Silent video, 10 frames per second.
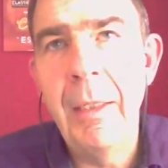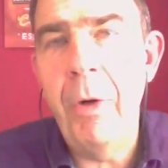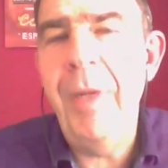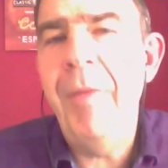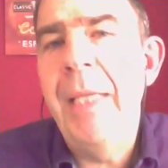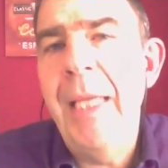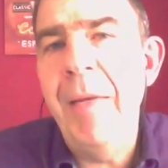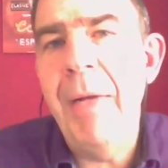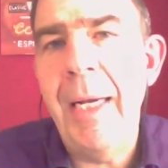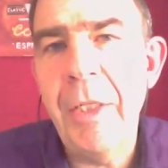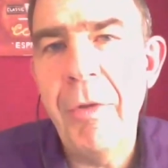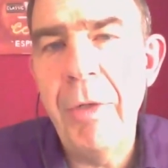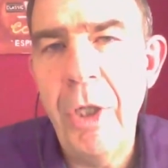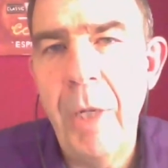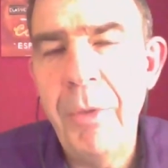Or even high
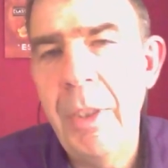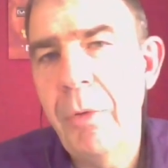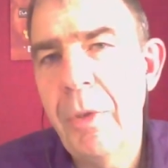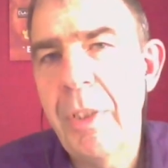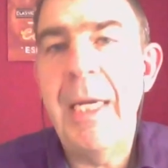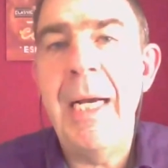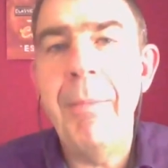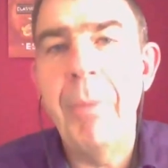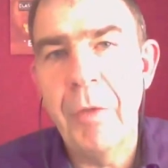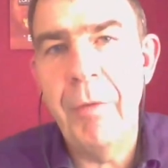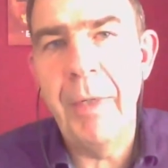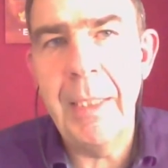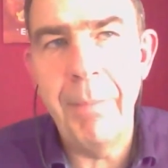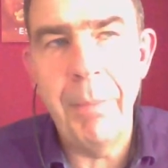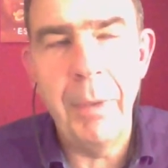street shops. Starbucks, for
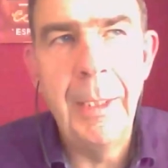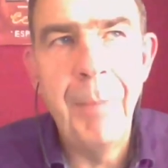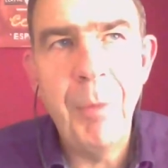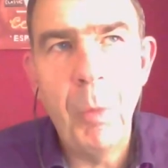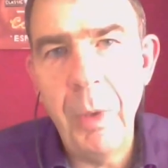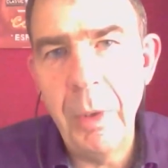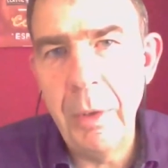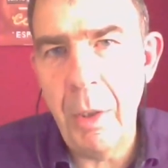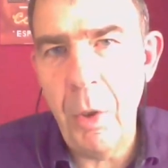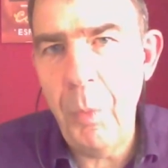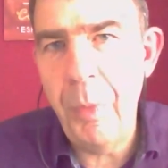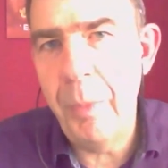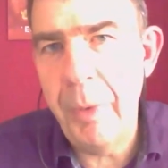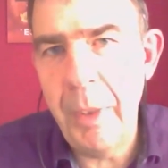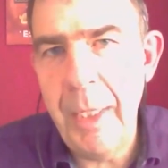example, will not open
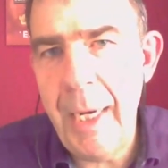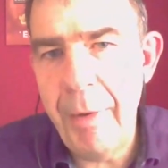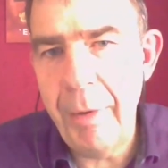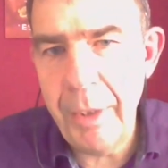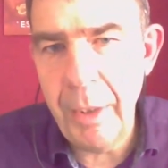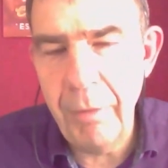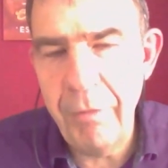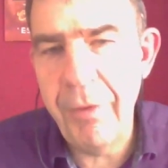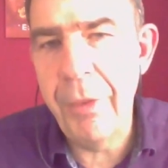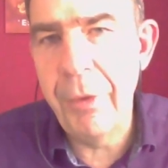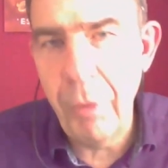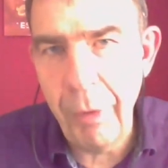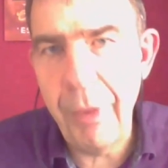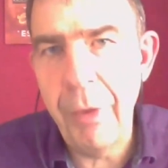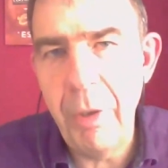up in an area until they've
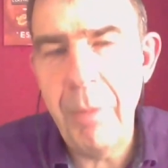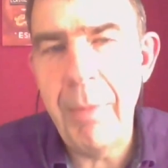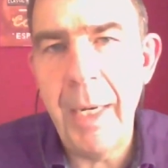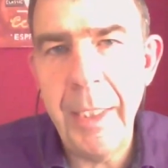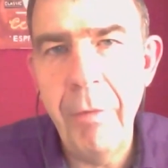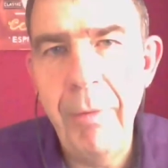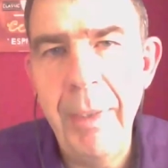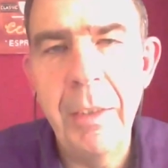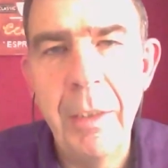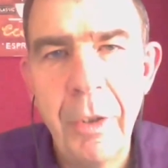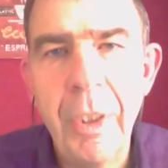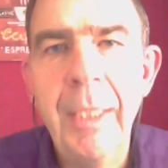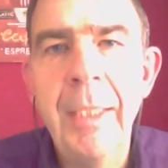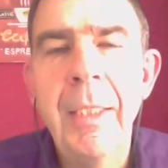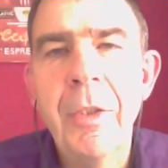done thorough market research.
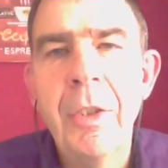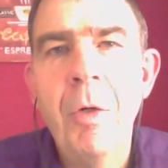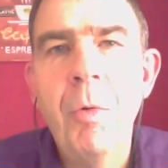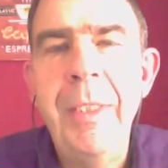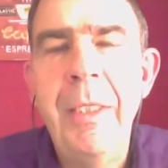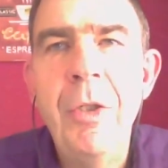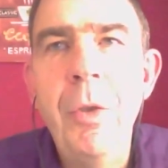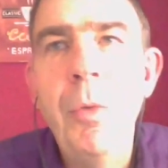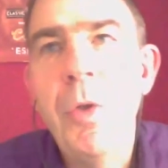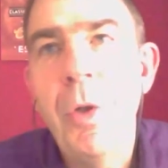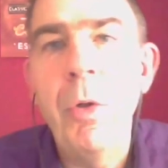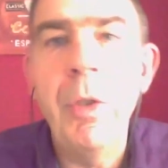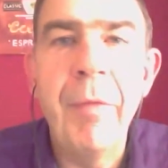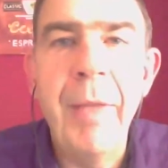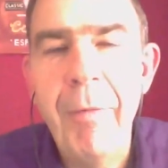So we can use
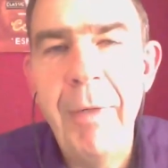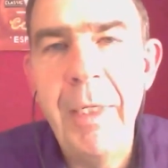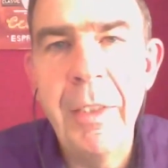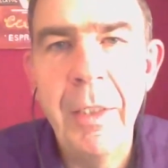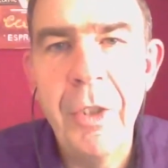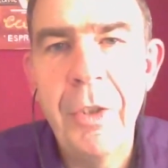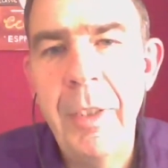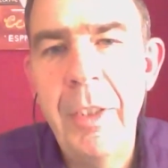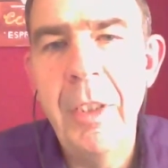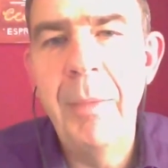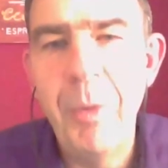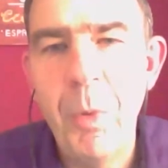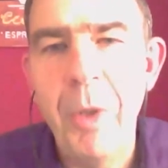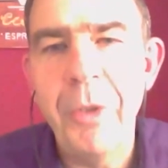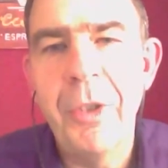all of their research to determine
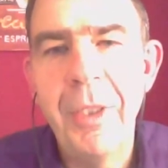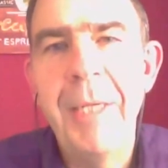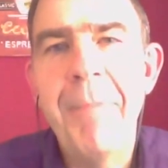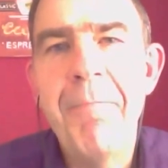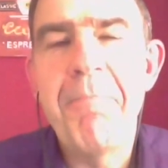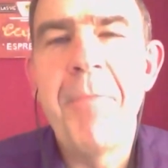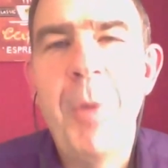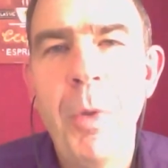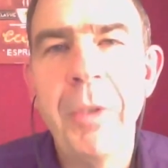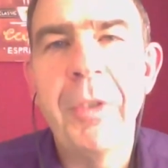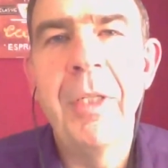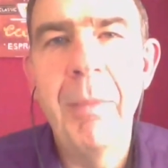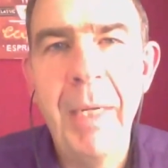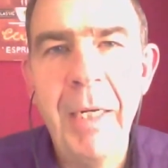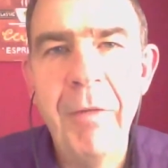what's going to
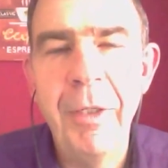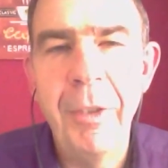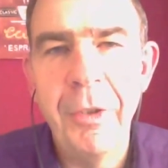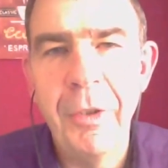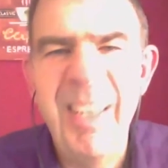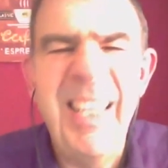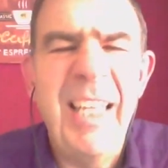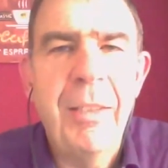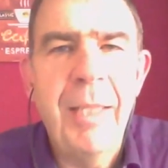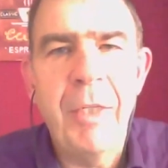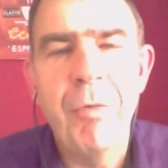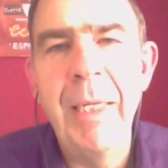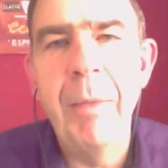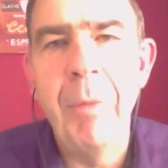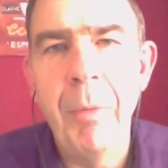benefit us, and that's
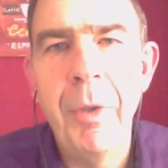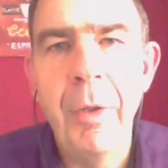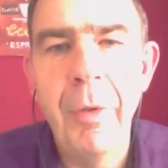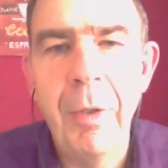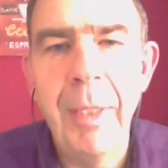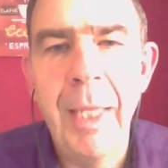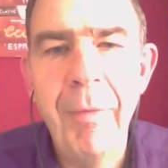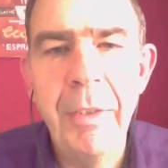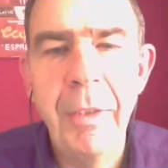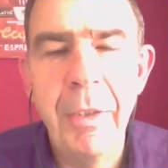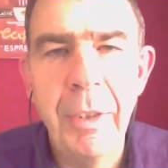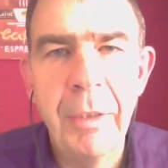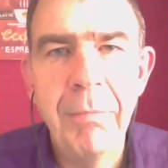really what the online research is.